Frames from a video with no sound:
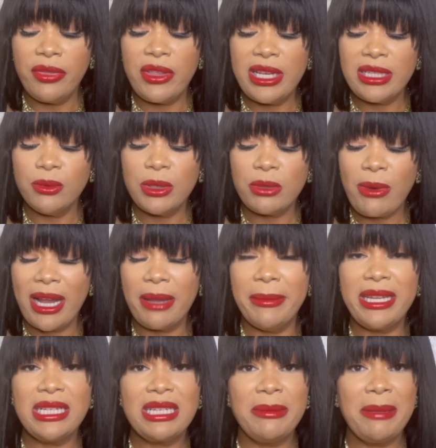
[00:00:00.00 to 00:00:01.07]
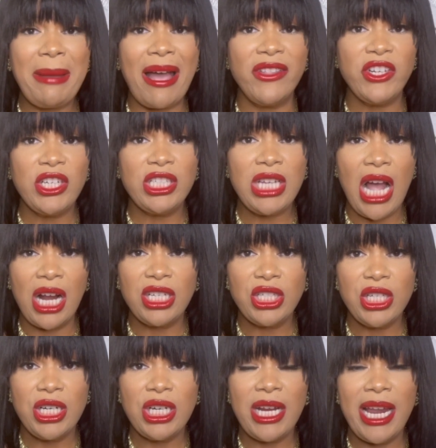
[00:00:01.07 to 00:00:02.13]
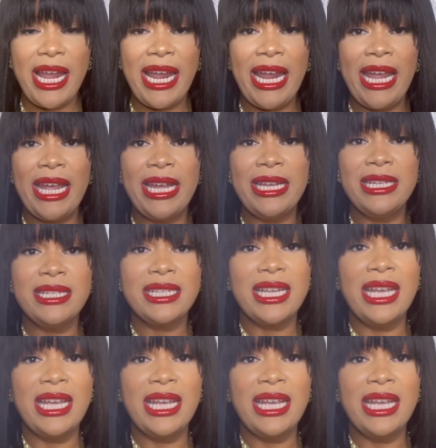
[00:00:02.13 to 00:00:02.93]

This was recommended to me by their doctor and